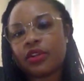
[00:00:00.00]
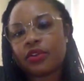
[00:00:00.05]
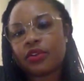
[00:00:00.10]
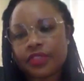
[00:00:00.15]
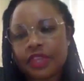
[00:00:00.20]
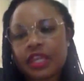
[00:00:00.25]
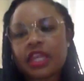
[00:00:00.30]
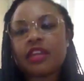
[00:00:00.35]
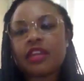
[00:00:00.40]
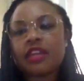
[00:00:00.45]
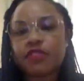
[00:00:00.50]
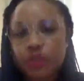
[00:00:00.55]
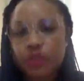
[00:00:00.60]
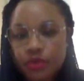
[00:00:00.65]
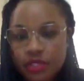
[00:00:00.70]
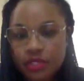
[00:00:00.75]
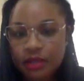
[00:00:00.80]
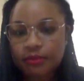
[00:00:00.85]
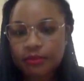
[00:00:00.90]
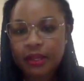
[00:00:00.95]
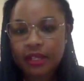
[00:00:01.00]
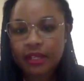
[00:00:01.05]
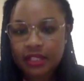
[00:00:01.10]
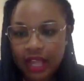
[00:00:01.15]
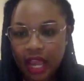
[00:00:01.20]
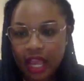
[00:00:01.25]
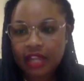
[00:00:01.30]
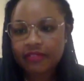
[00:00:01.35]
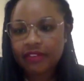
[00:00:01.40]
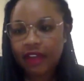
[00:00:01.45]
thinking of Newsom and
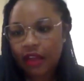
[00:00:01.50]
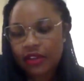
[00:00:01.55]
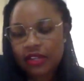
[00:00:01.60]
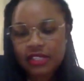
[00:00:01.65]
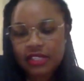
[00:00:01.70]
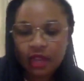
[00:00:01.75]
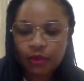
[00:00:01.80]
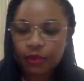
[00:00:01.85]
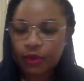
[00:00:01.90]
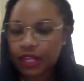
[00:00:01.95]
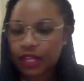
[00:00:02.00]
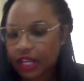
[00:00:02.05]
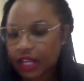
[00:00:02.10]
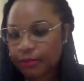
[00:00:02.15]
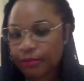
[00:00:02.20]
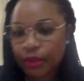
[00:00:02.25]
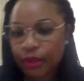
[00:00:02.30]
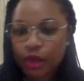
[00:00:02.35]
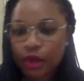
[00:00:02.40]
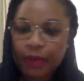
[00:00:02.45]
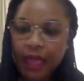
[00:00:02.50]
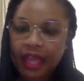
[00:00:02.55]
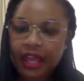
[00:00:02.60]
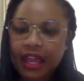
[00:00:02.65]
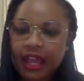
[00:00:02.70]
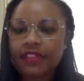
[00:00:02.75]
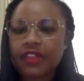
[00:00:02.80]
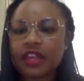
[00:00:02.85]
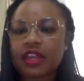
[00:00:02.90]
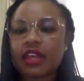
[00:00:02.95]
kind of how he's like, we're getting blowback,
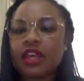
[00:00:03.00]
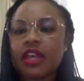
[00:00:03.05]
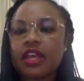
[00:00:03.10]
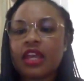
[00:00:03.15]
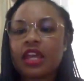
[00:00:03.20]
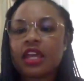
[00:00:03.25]
I think